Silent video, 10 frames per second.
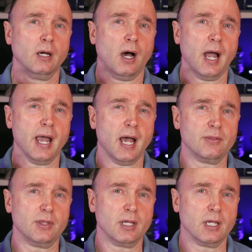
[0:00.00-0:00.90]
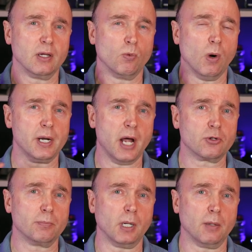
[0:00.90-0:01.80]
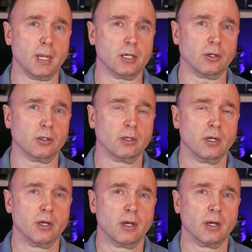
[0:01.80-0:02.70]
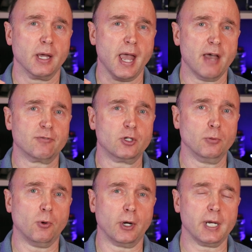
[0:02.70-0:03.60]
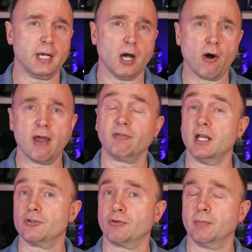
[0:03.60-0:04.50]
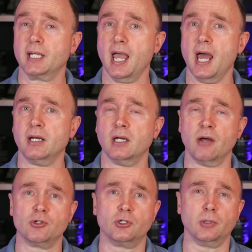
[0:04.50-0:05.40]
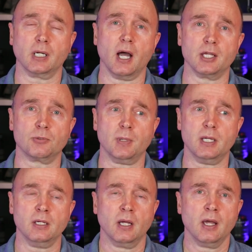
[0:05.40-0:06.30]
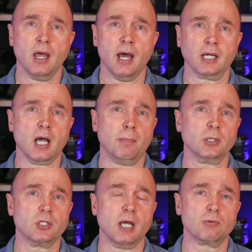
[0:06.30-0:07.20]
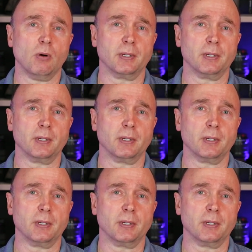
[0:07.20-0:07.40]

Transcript: I had the 100mm f2.8 RF lens from Canon. I was shooting high speed, And a couple of times what